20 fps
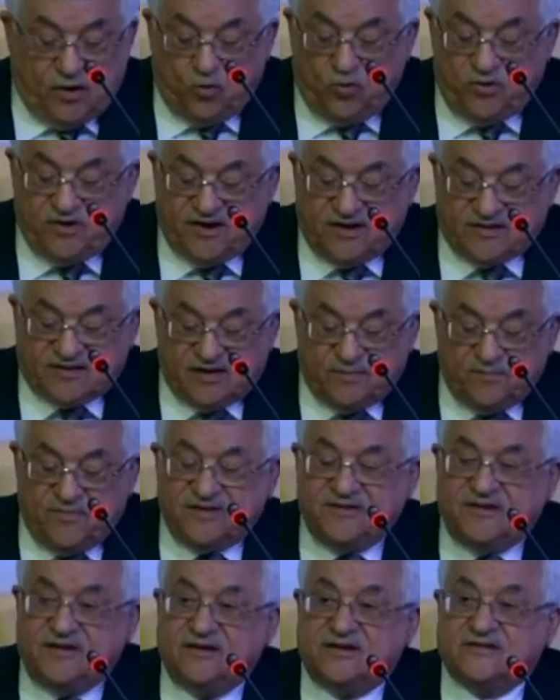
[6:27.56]
which had
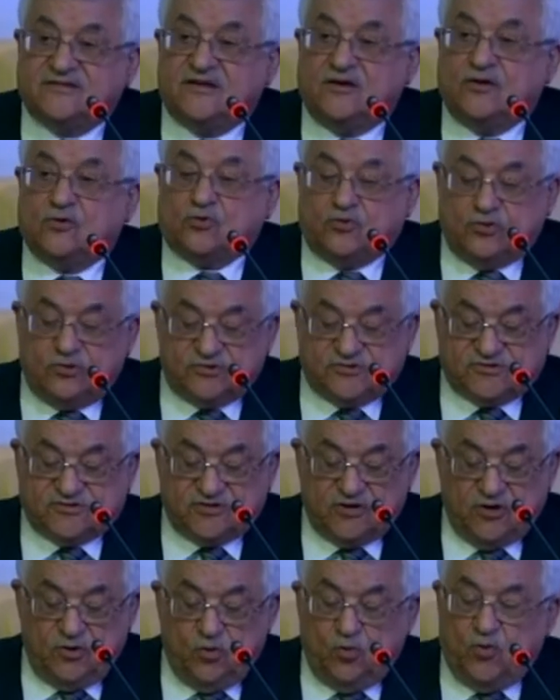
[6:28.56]
established
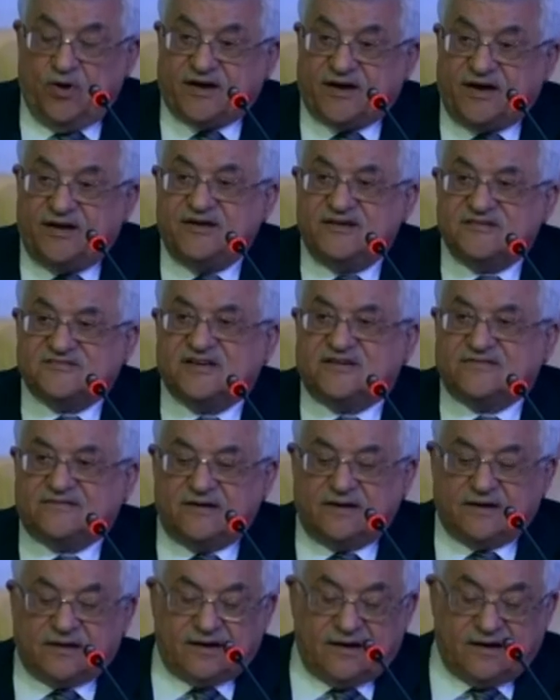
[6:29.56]
the identity
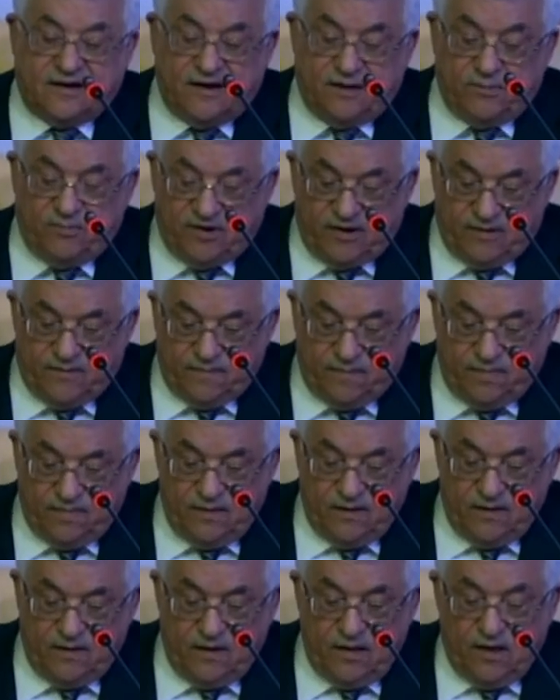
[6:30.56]
of the city of
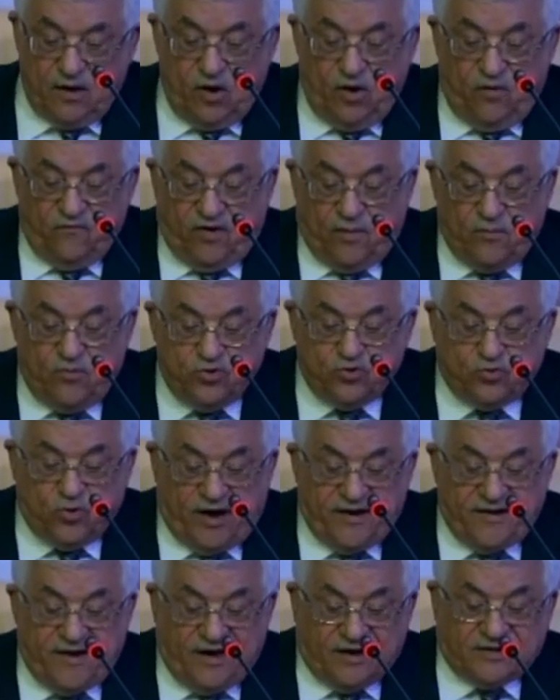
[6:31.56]
Jerusalem and
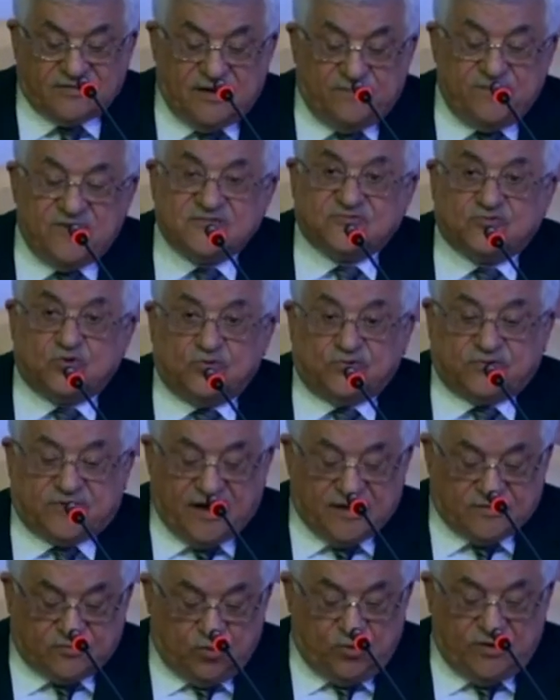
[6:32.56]
the Church of
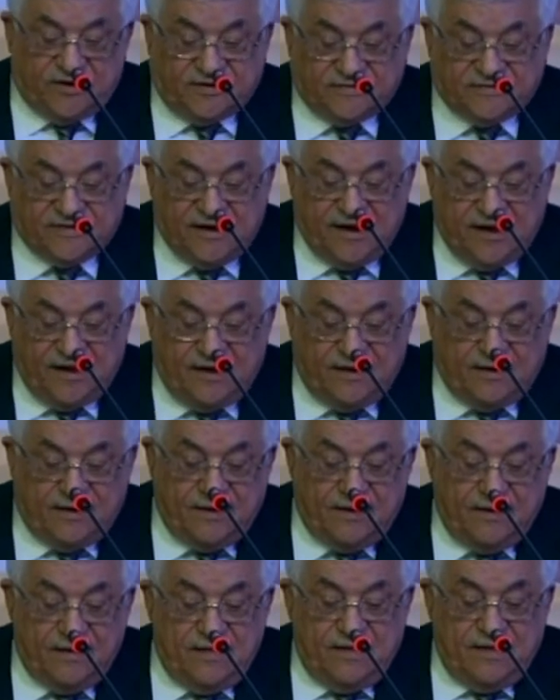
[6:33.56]
the Holy
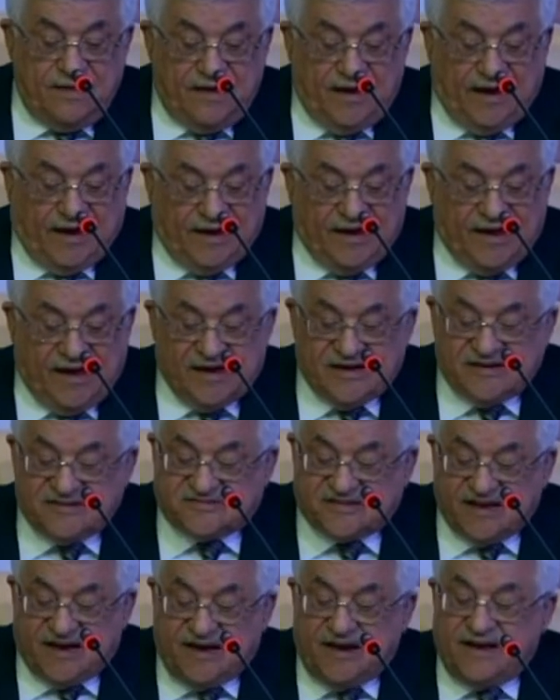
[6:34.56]
Sepulchre.
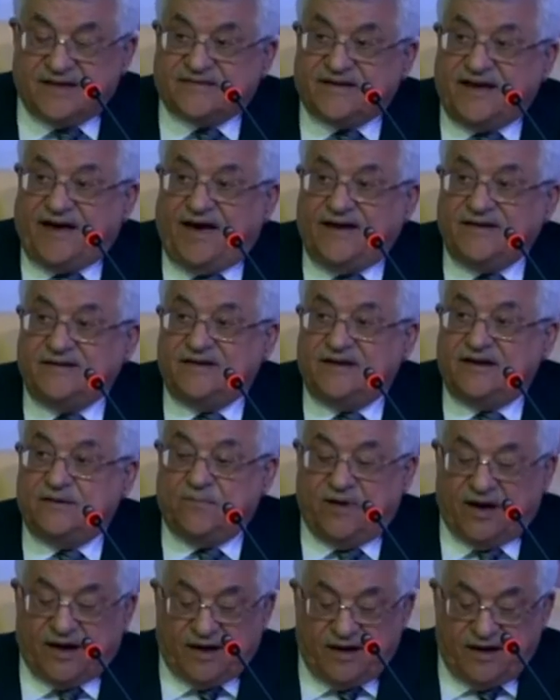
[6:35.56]

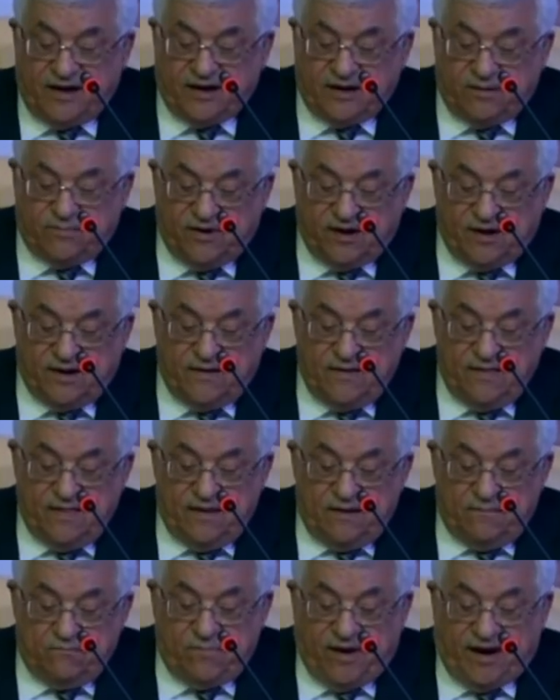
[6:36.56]
Since the
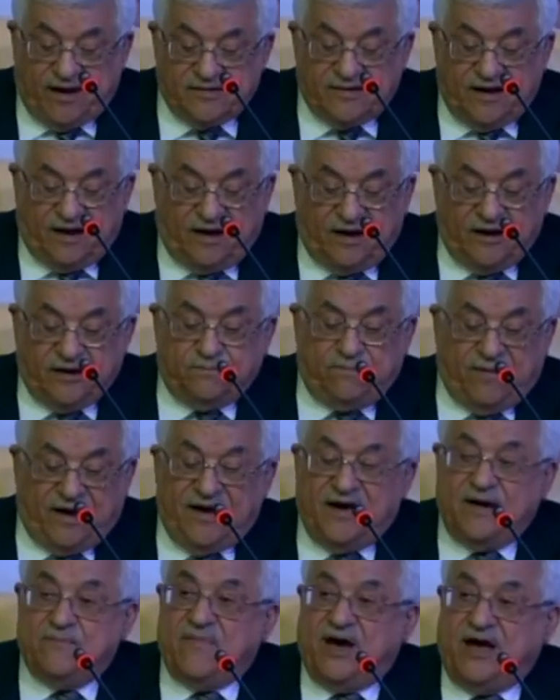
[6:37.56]
removal of the Magharba
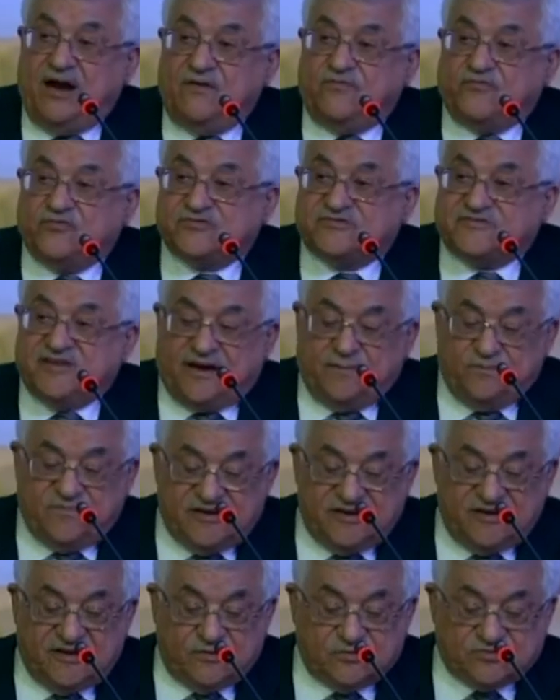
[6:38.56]
quarter inside
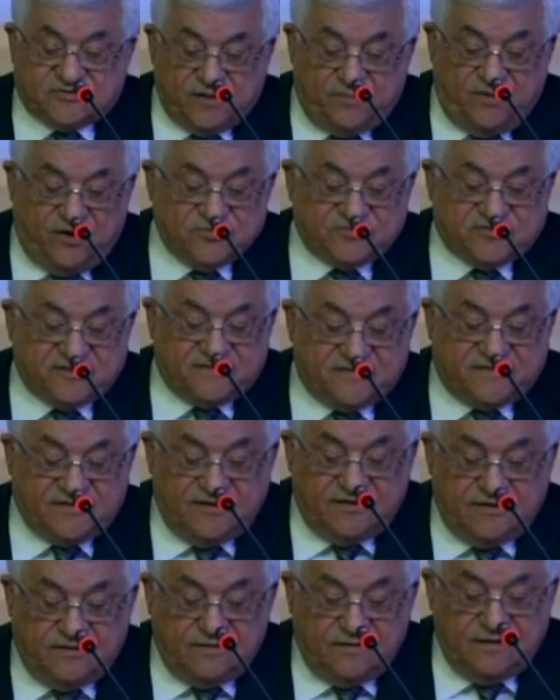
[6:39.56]
the old city of
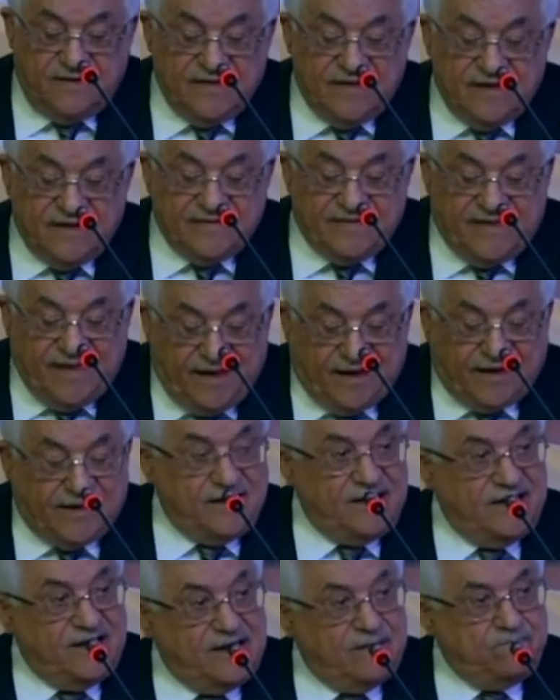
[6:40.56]
Jerusalem by
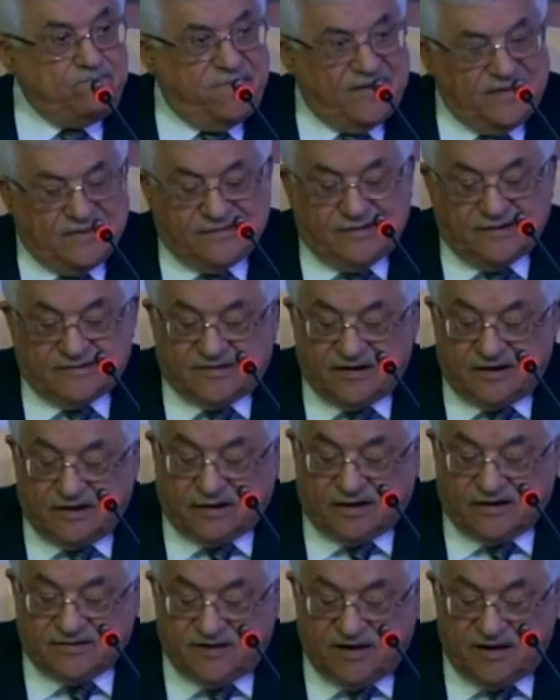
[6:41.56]
the occupation
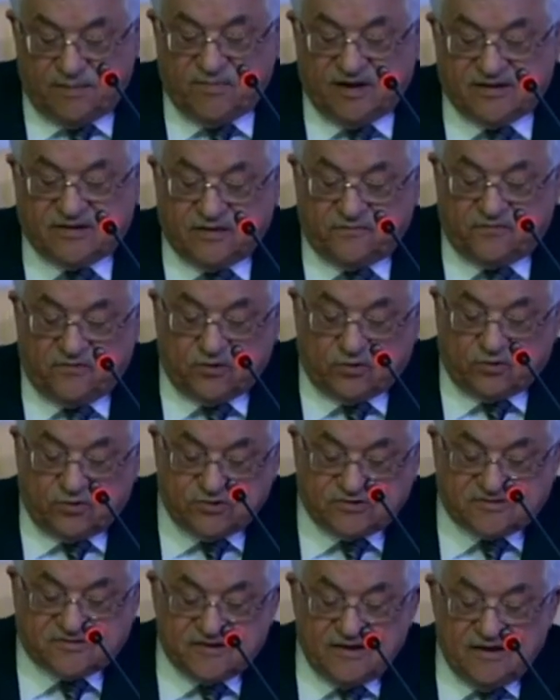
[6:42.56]
forces following
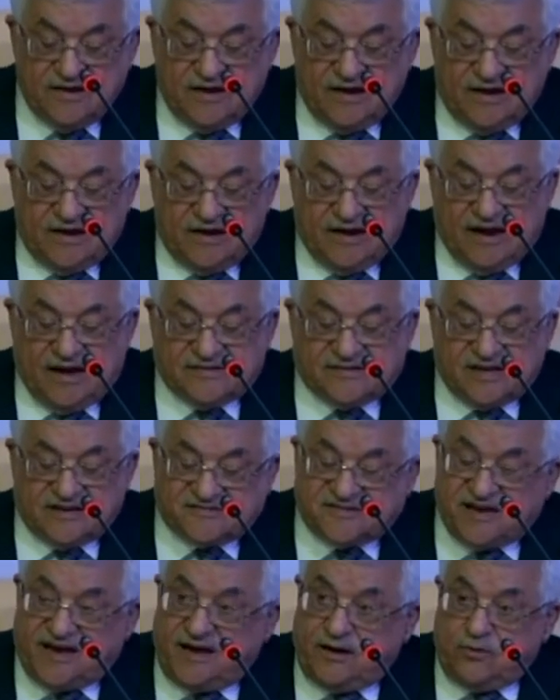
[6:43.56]
the
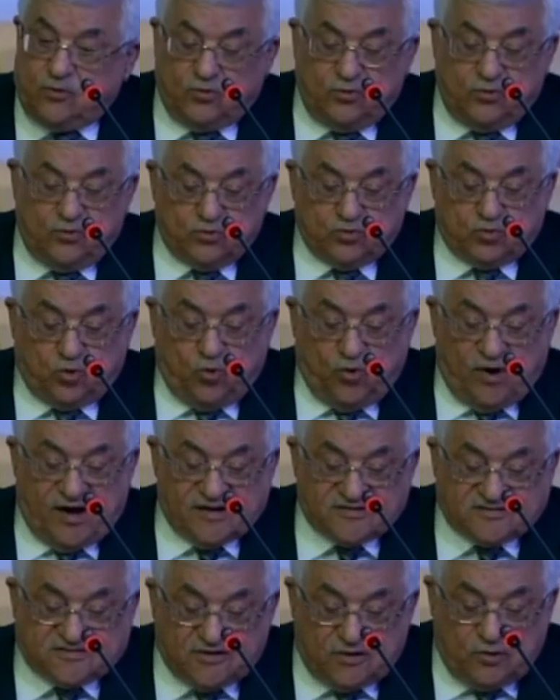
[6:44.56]
1967 war,
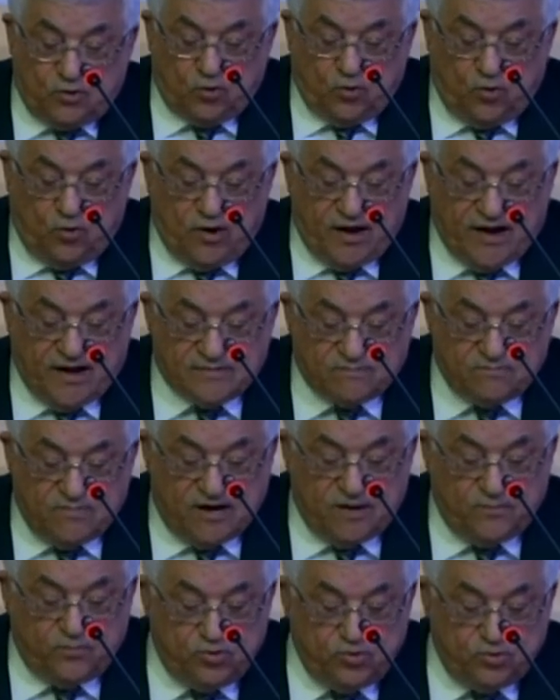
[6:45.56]

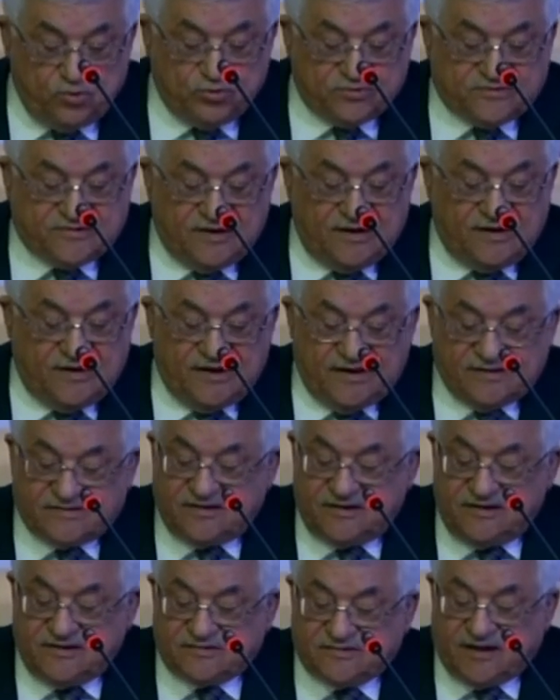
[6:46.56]
they continue
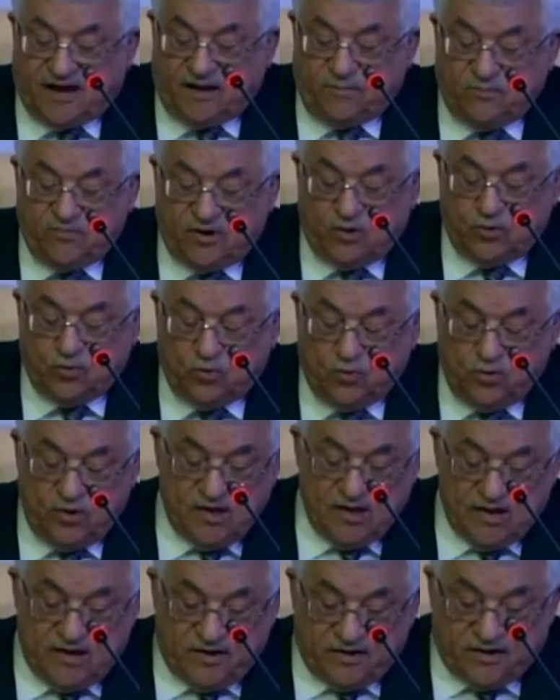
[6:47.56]
to demolish
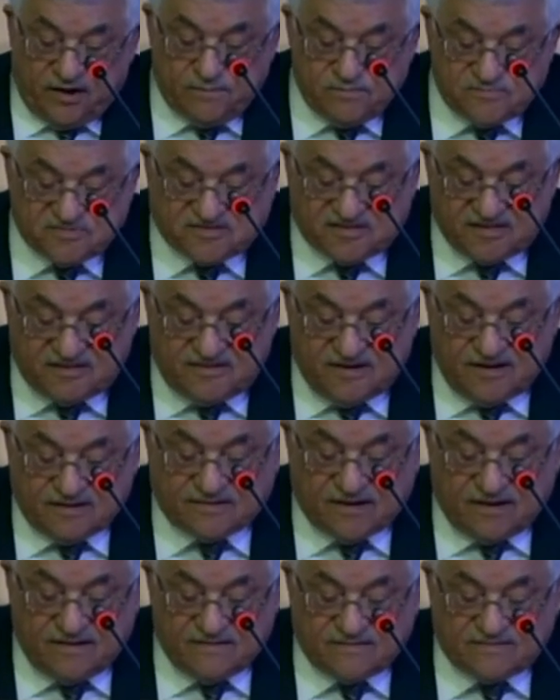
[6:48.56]
homes which carry
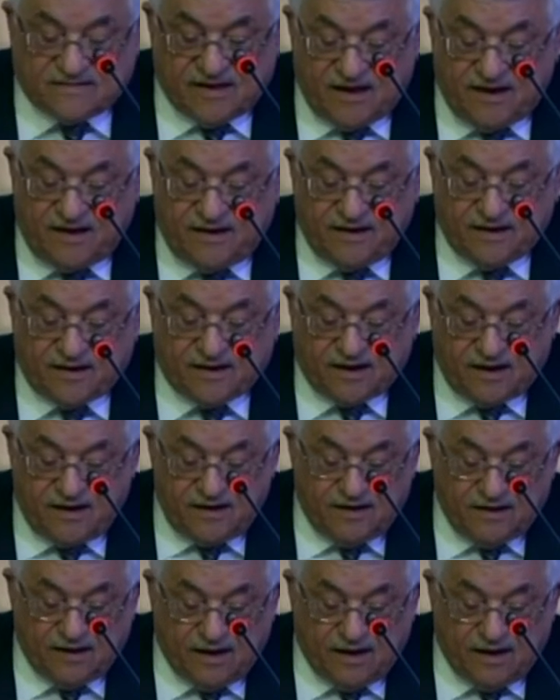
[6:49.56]
historical value